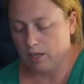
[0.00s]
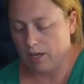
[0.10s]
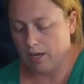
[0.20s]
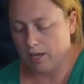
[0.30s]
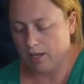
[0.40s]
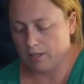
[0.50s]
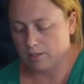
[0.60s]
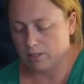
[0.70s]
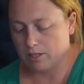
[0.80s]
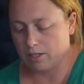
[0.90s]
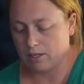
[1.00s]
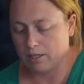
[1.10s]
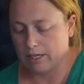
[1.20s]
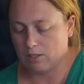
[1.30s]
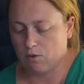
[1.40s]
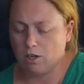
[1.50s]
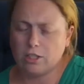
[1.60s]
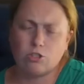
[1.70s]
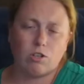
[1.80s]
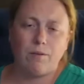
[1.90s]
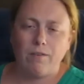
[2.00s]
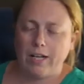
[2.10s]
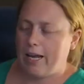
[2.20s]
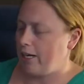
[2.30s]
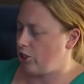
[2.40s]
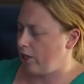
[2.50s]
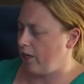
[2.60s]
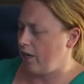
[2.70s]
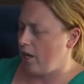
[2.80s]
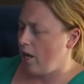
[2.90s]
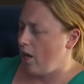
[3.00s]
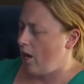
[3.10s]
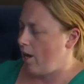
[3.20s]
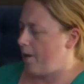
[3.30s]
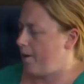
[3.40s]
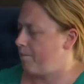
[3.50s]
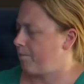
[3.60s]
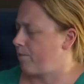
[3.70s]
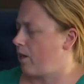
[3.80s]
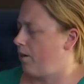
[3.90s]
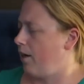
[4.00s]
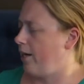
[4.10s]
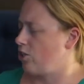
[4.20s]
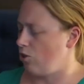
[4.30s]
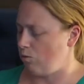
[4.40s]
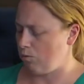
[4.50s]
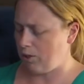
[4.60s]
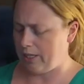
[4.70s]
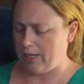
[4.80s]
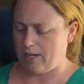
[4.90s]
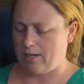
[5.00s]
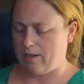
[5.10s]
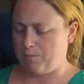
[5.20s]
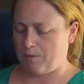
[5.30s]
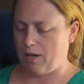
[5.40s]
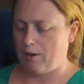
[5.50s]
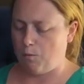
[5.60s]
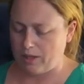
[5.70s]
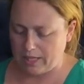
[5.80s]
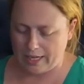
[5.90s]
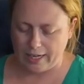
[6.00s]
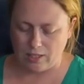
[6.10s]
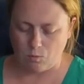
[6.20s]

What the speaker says: And as far as a dream vacation, I don't really, with the kids,